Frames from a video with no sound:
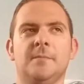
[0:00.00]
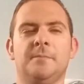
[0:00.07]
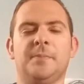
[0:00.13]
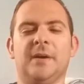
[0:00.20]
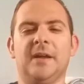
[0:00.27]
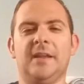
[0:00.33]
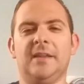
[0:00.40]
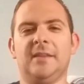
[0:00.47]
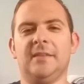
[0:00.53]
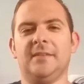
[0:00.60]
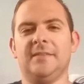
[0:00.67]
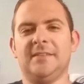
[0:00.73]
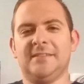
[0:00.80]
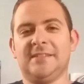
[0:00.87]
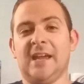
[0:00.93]
But
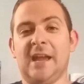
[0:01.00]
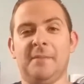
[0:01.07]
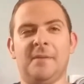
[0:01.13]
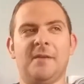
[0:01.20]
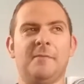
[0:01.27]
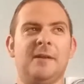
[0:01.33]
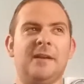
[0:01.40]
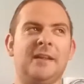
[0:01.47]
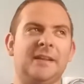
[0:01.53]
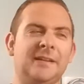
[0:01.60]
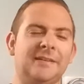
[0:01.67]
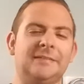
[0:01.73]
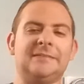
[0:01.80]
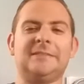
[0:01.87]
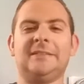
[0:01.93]
this time I went in
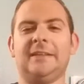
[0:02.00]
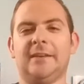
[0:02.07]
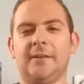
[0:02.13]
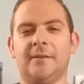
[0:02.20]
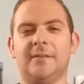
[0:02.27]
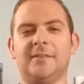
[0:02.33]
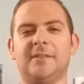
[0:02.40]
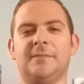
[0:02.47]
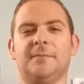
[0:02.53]
and, you know,